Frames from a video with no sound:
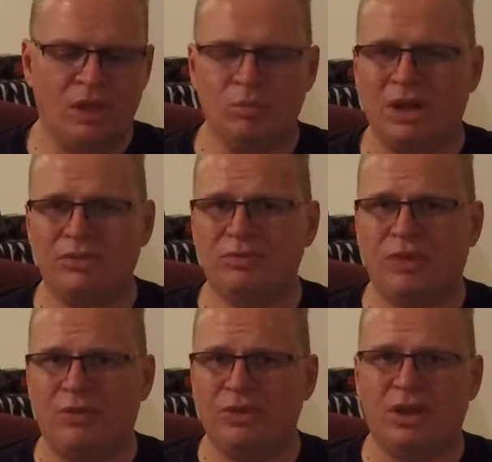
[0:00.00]

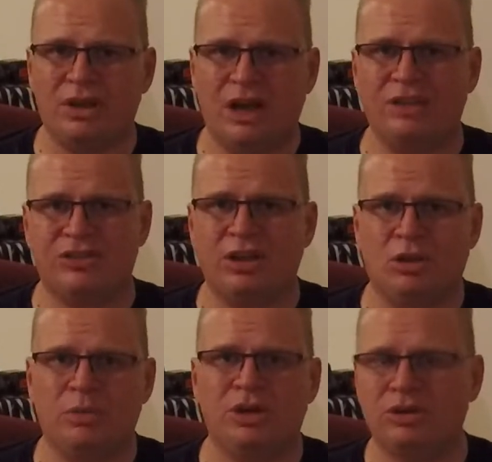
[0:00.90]
I feel like God's
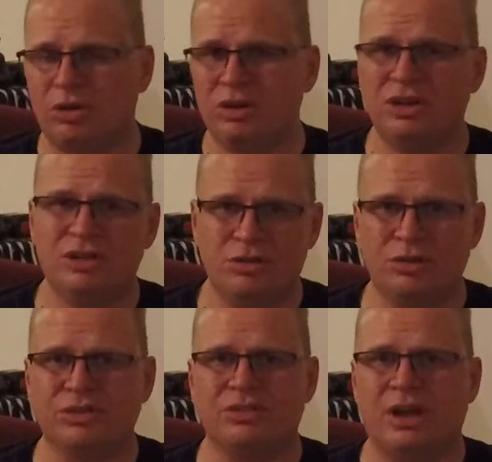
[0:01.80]
telling me, you know, you need to do
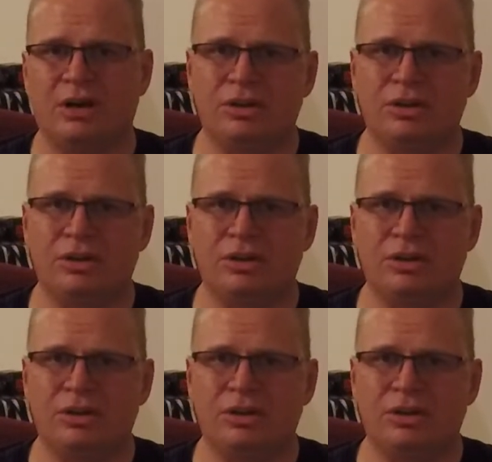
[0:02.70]
this now.